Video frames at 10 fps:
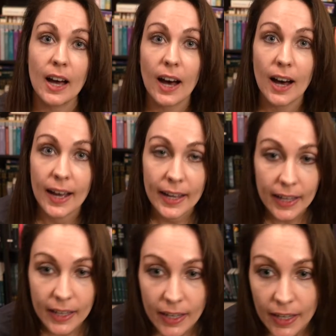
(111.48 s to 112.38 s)

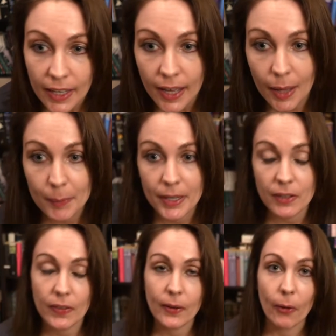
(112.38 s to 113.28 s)
I
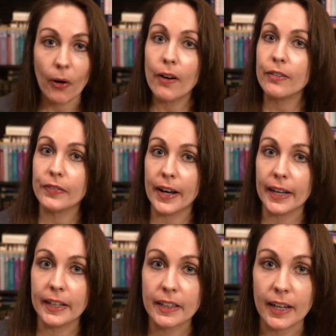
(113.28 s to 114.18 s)
mean, they were all
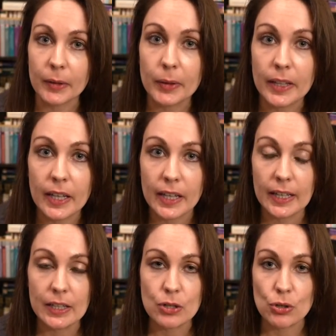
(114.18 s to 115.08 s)
fine. I
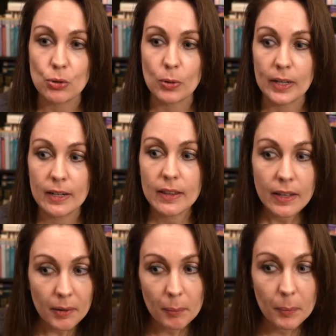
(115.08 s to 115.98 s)
really enjoyed
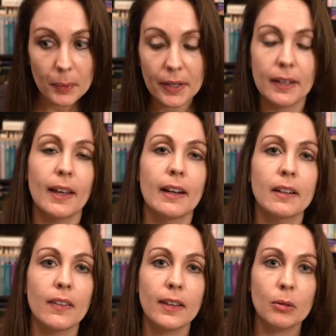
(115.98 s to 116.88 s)
them, but like
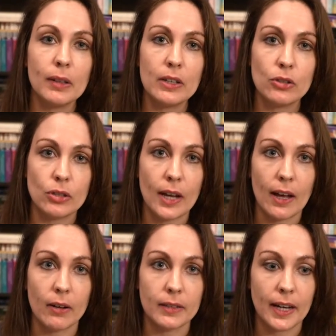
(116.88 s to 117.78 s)
nothing really stood
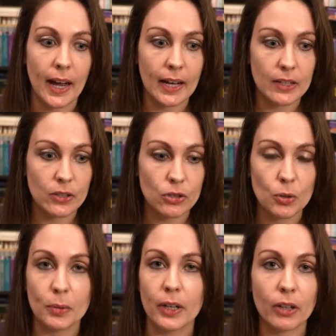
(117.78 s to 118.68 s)
out as
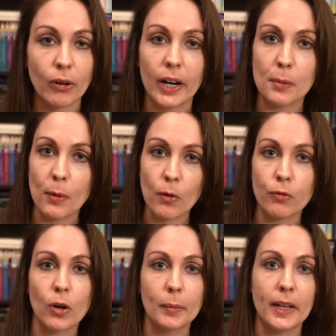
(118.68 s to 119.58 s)
super incredible
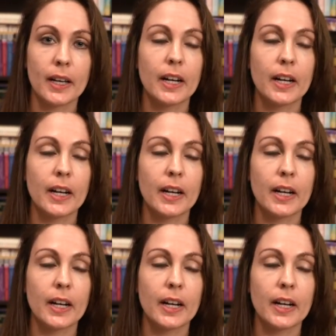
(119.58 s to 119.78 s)
for me.